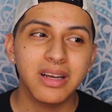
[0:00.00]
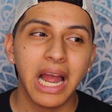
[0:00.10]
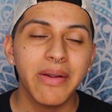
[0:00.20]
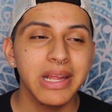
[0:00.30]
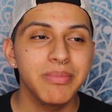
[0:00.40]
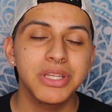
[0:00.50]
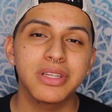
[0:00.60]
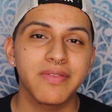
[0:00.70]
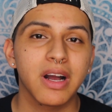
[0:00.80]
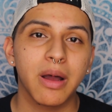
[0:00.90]
I already beat
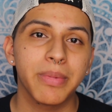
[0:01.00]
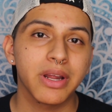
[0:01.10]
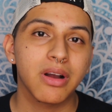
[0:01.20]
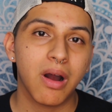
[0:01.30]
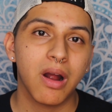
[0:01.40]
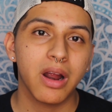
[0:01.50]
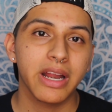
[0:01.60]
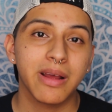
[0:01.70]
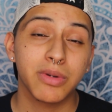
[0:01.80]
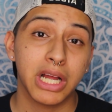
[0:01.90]
you the fuck up in a car,
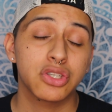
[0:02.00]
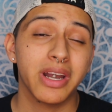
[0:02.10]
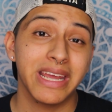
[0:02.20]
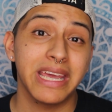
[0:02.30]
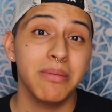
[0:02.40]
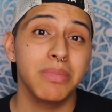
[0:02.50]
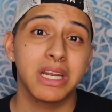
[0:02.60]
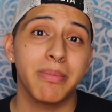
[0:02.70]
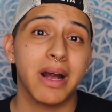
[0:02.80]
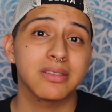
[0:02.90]
and I'm not trying to get
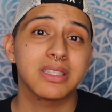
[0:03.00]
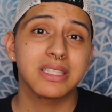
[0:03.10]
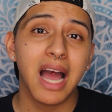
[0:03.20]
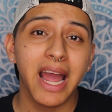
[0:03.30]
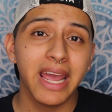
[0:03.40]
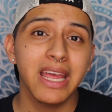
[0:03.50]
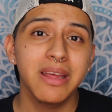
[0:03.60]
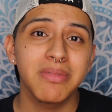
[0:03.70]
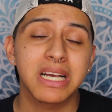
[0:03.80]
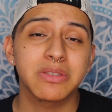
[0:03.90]
beat up
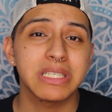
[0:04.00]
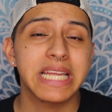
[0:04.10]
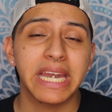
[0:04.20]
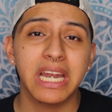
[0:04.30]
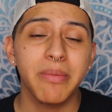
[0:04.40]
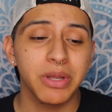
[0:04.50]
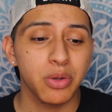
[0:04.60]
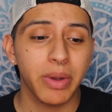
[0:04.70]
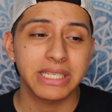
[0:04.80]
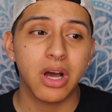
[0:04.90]
outside because we standing up and
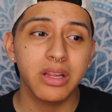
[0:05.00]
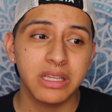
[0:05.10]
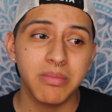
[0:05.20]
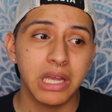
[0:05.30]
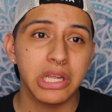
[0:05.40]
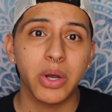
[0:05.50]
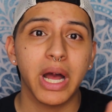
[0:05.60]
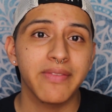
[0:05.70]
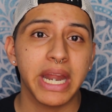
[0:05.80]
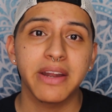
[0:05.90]
you way taller than me and you're
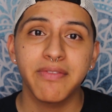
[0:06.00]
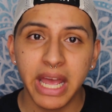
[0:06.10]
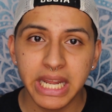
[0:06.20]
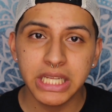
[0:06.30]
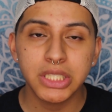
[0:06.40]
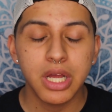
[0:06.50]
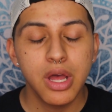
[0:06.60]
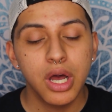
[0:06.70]
gonna have that advantage.